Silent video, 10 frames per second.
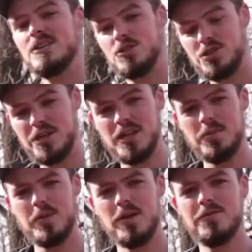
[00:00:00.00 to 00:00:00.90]

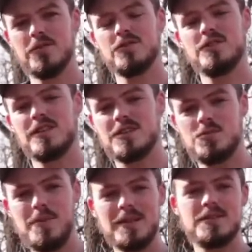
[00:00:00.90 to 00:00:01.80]
cheap versus
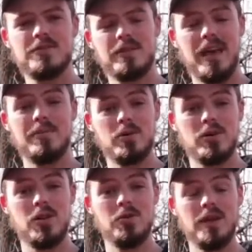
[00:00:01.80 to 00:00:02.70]
expensive camo
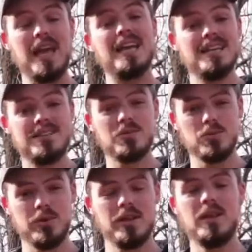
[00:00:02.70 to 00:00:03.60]
clothing and is it
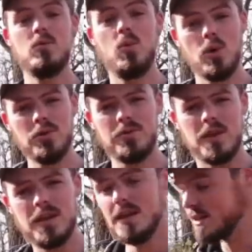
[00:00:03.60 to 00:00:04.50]
really worth it